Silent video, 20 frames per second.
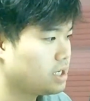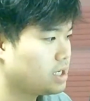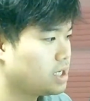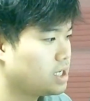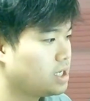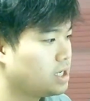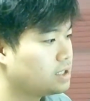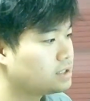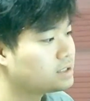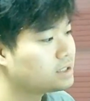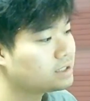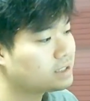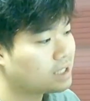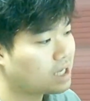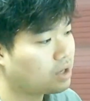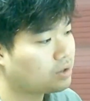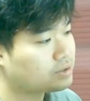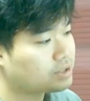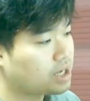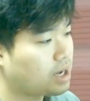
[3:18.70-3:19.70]
Isn't
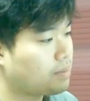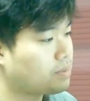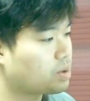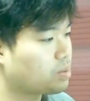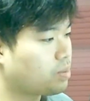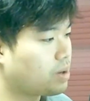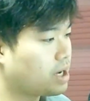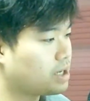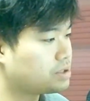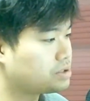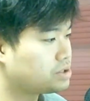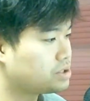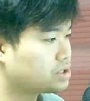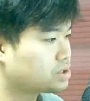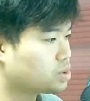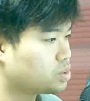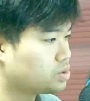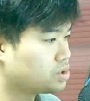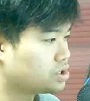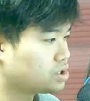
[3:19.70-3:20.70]
now time to buy
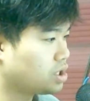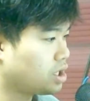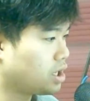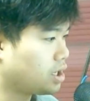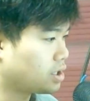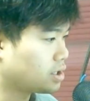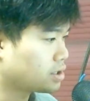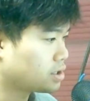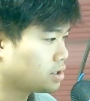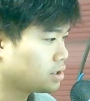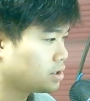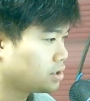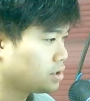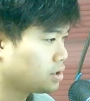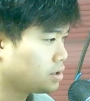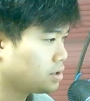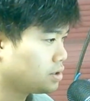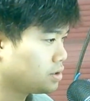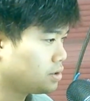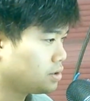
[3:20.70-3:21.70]
Cisco stock?
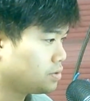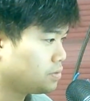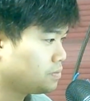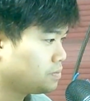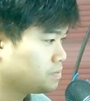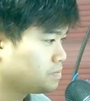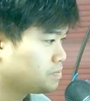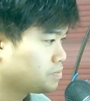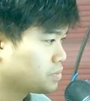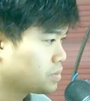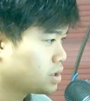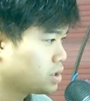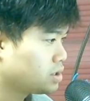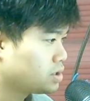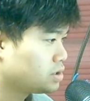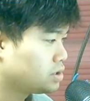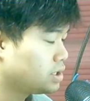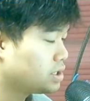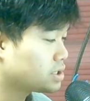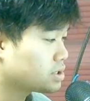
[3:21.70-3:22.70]
You know,
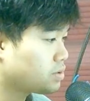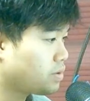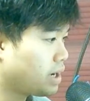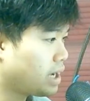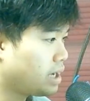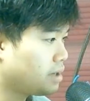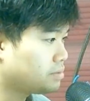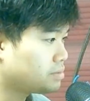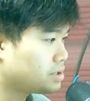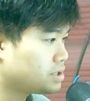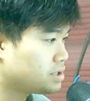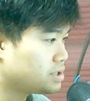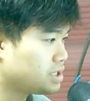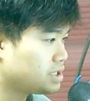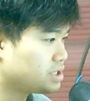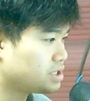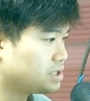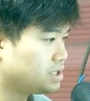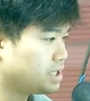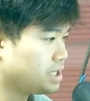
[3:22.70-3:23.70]
Cisco empties
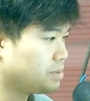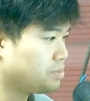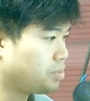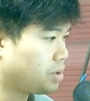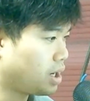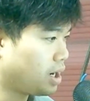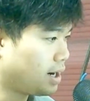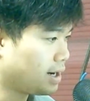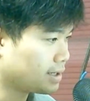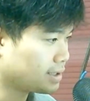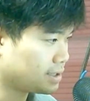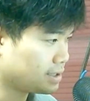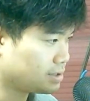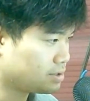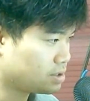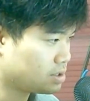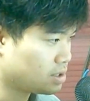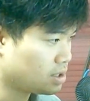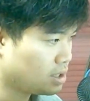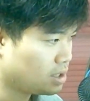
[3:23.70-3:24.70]
its deep
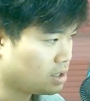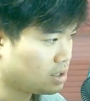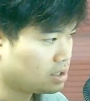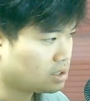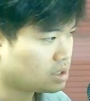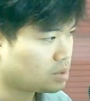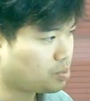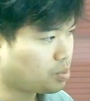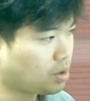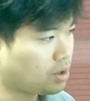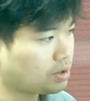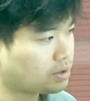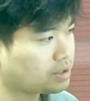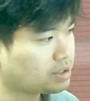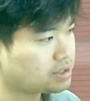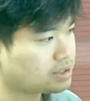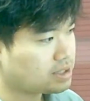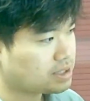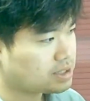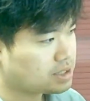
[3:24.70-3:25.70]
pockets. Splunk
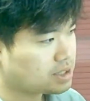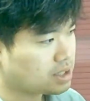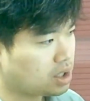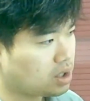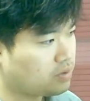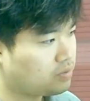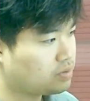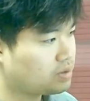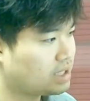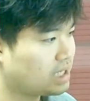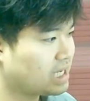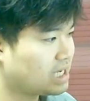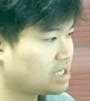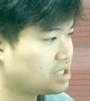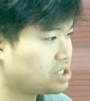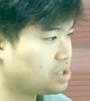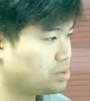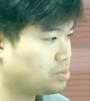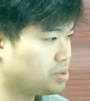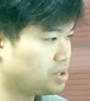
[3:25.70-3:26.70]
is a
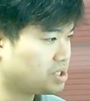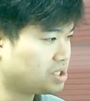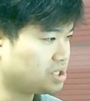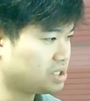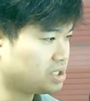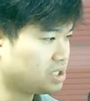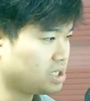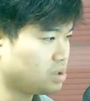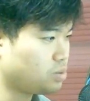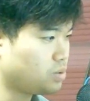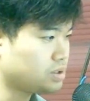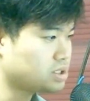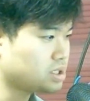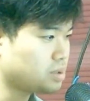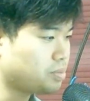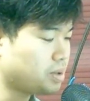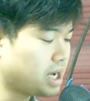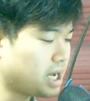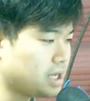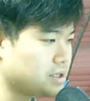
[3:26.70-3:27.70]
self-legacy business. It was a
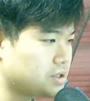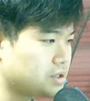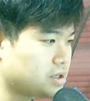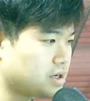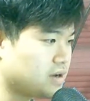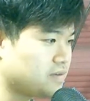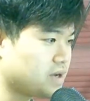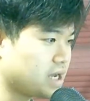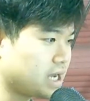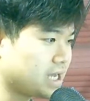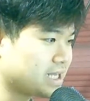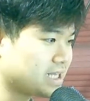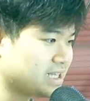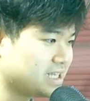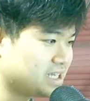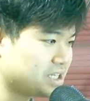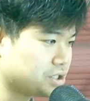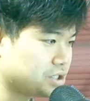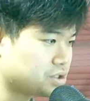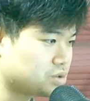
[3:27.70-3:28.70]
pioneer of
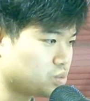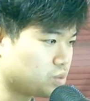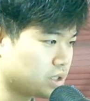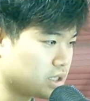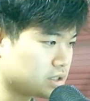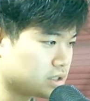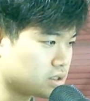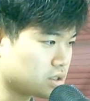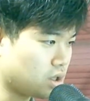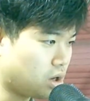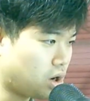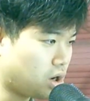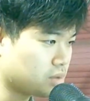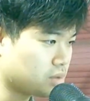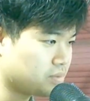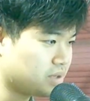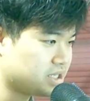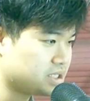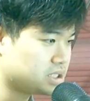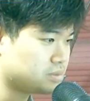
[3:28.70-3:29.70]
analytics with its long
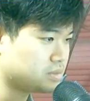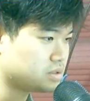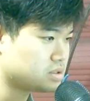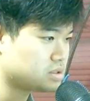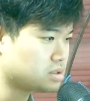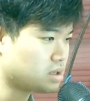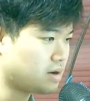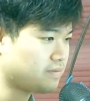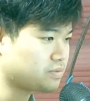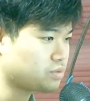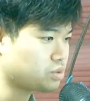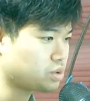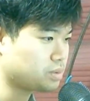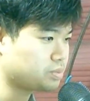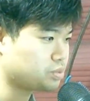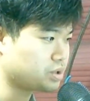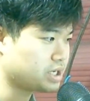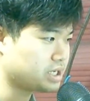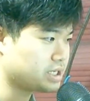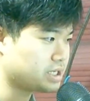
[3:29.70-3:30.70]
management software
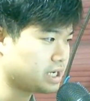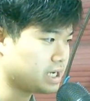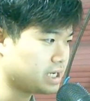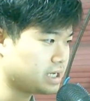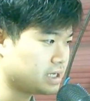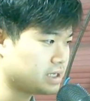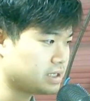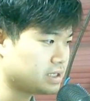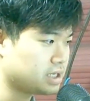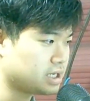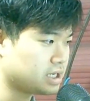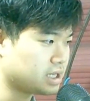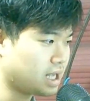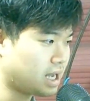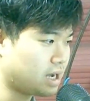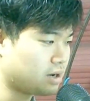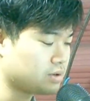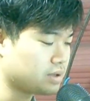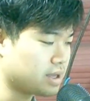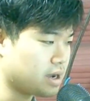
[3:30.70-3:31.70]
predating the
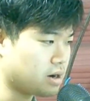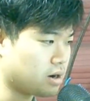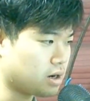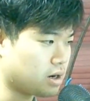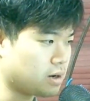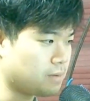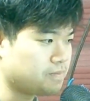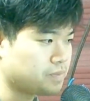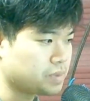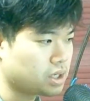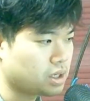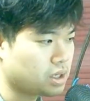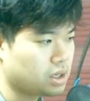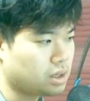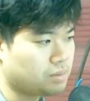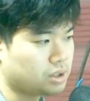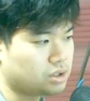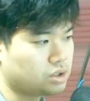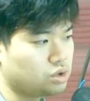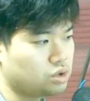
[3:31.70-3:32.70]
cloud era.
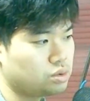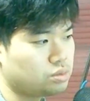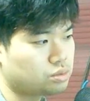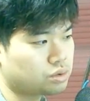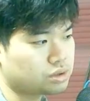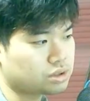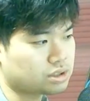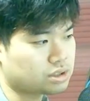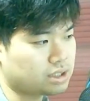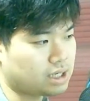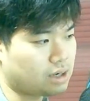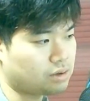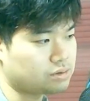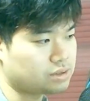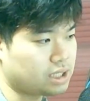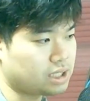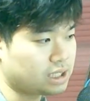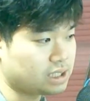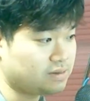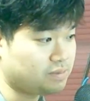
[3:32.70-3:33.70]
But numerous
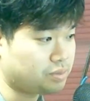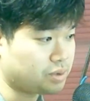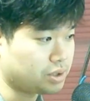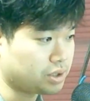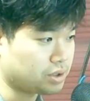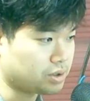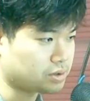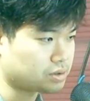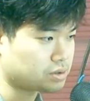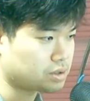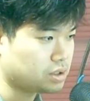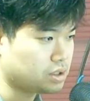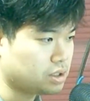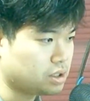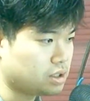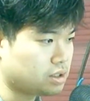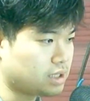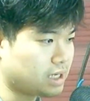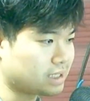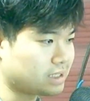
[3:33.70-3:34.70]
cloud-native peers
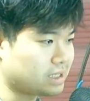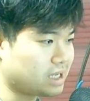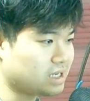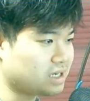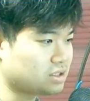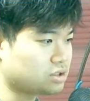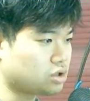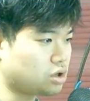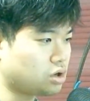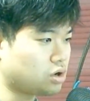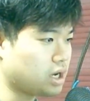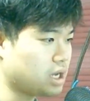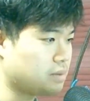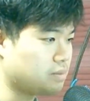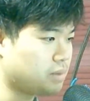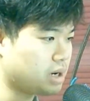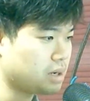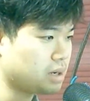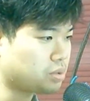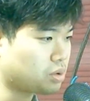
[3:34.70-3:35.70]
like Datadog and
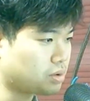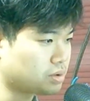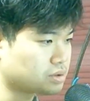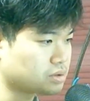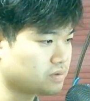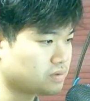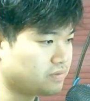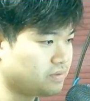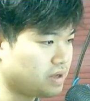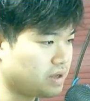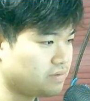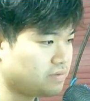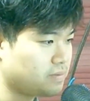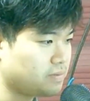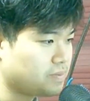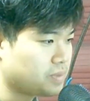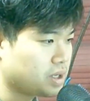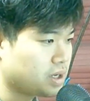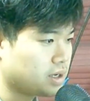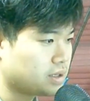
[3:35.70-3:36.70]
my personal fave,
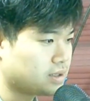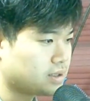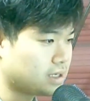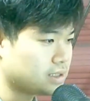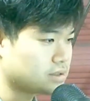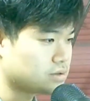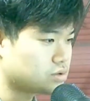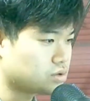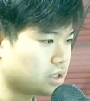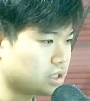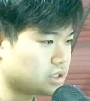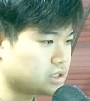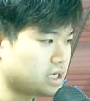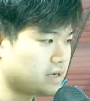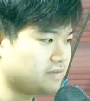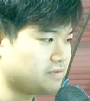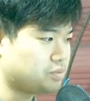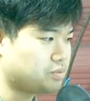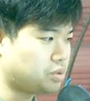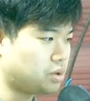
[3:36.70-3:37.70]
Dynatrace,
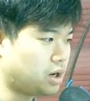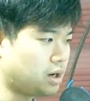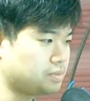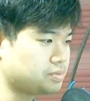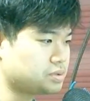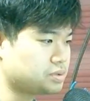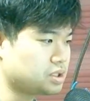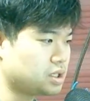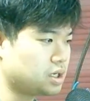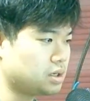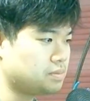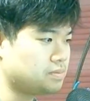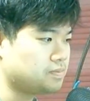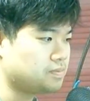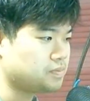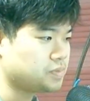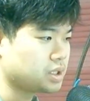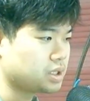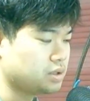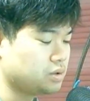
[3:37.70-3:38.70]
have popped up
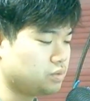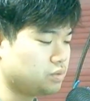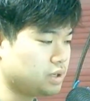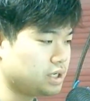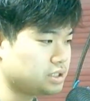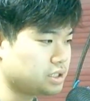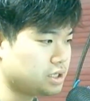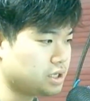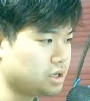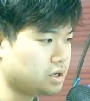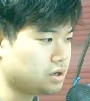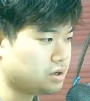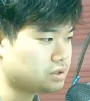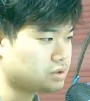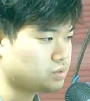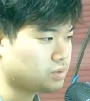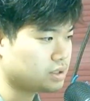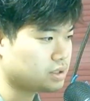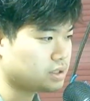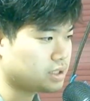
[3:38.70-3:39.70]
in recent
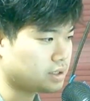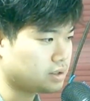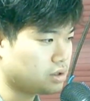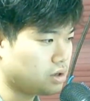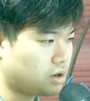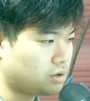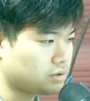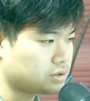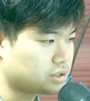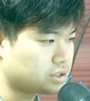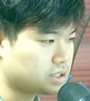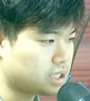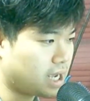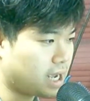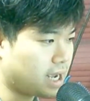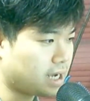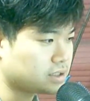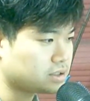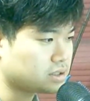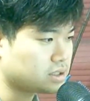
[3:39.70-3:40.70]
years with technology
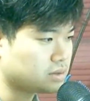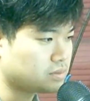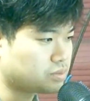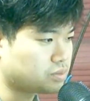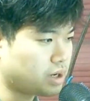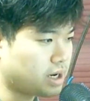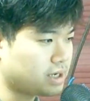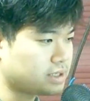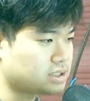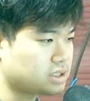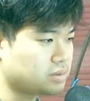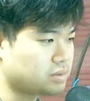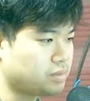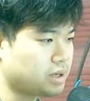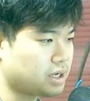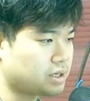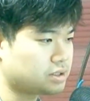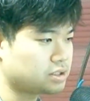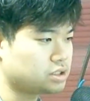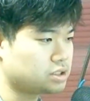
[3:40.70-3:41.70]
stacks and pricing
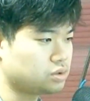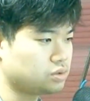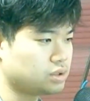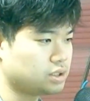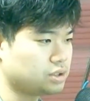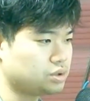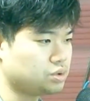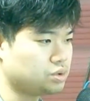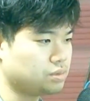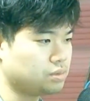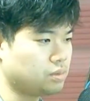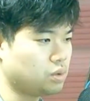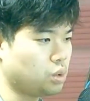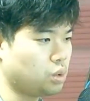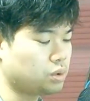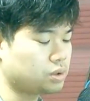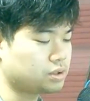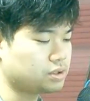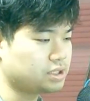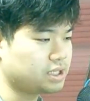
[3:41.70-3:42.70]
better suited to
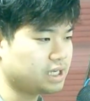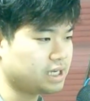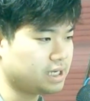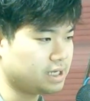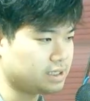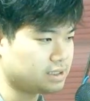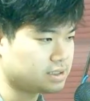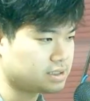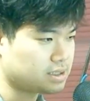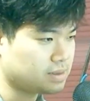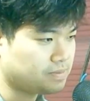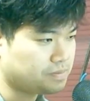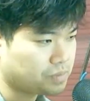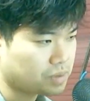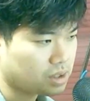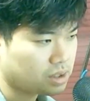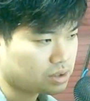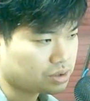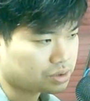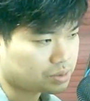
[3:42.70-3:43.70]
modern needs.
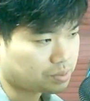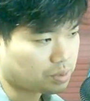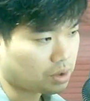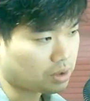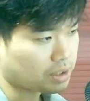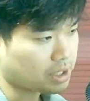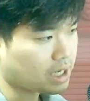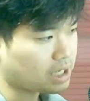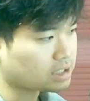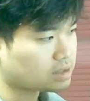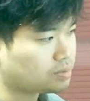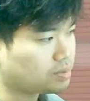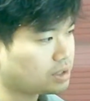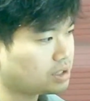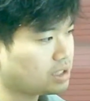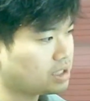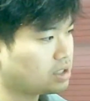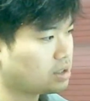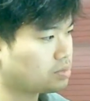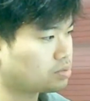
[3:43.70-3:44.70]
Splunk has been
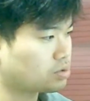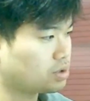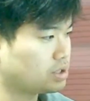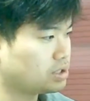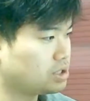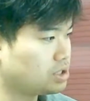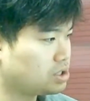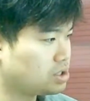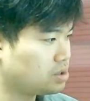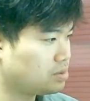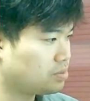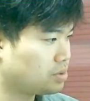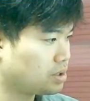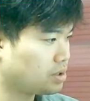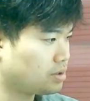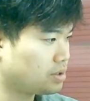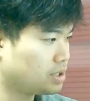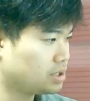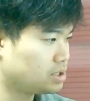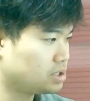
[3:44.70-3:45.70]
in a transition
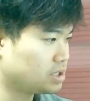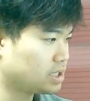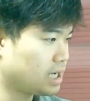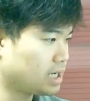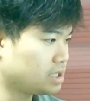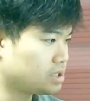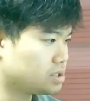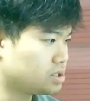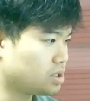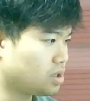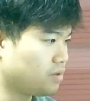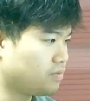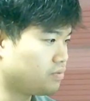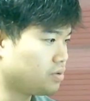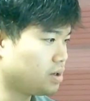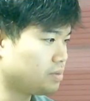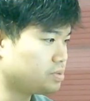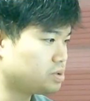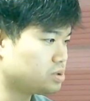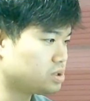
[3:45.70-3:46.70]
period to get itself
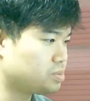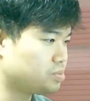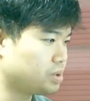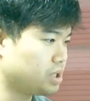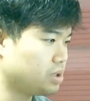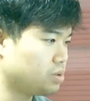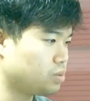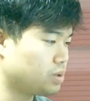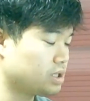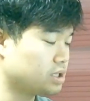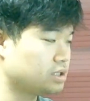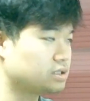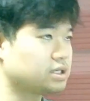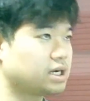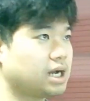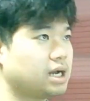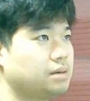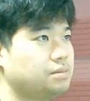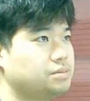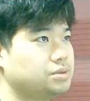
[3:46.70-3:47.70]
up to speed with the
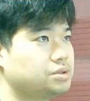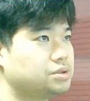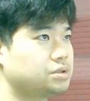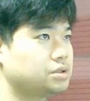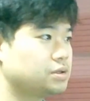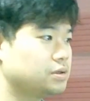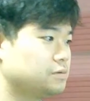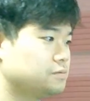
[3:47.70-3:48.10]
times.